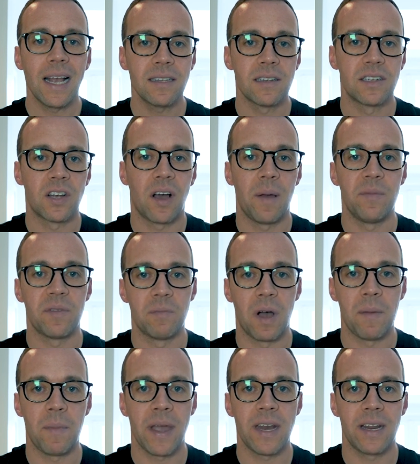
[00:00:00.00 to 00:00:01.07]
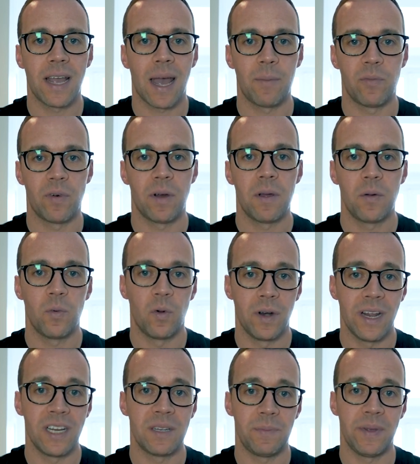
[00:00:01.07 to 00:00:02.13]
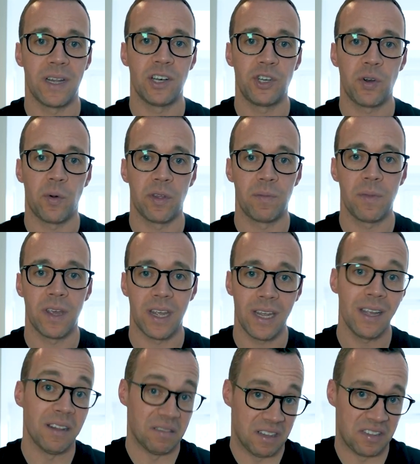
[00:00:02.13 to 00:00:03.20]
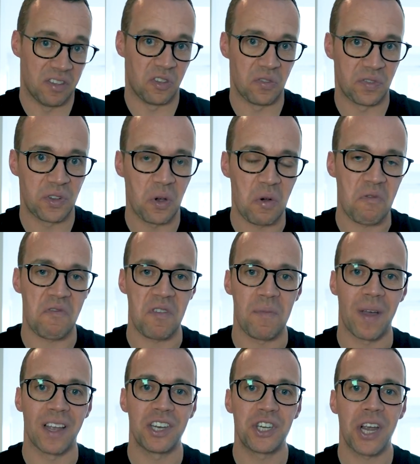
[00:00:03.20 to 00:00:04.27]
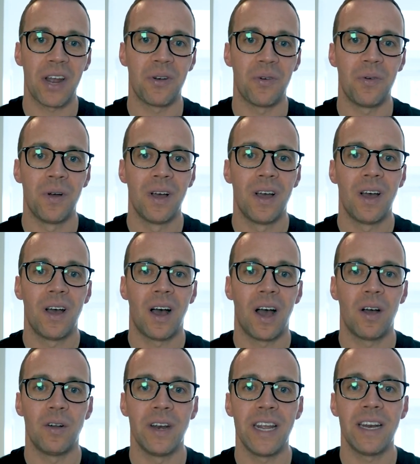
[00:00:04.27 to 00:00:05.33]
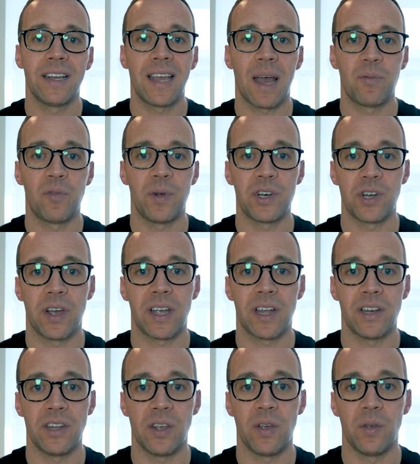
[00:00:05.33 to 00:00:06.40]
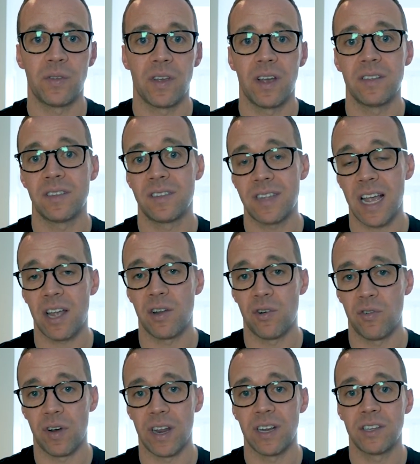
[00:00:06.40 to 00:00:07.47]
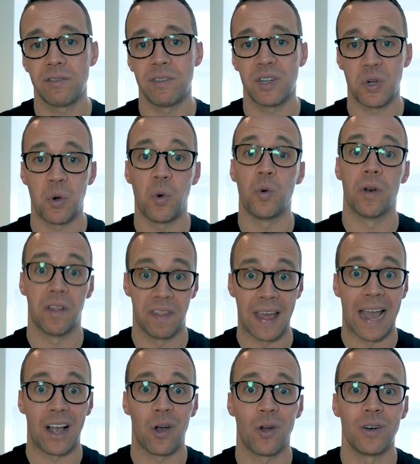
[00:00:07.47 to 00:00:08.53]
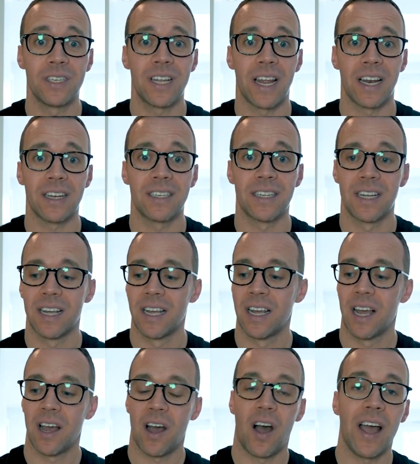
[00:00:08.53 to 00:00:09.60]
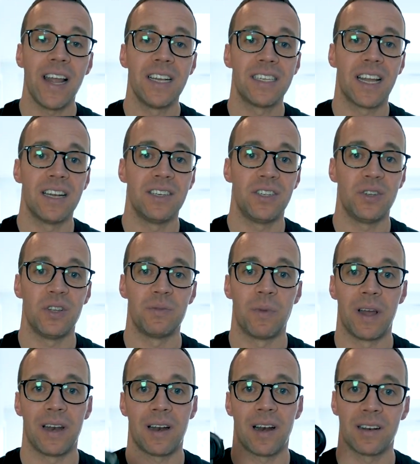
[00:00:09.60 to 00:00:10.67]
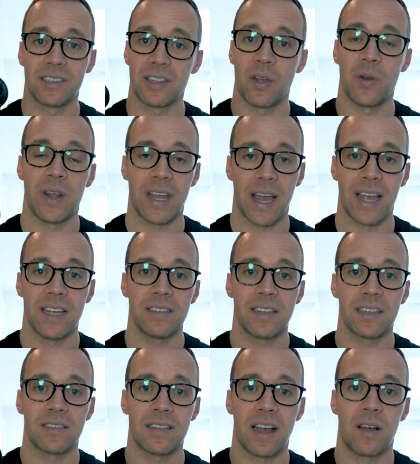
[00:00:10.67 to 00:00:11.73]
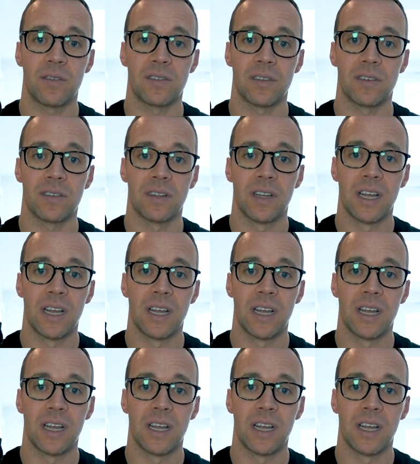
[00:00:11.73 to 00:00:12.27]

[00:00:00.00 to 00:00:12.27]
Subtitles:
As at times my main camera will need to be in shot with me, this is a photography based channel, I will need a camera which I can use as a secondary to record that content. I intend to use my little Sony A6000.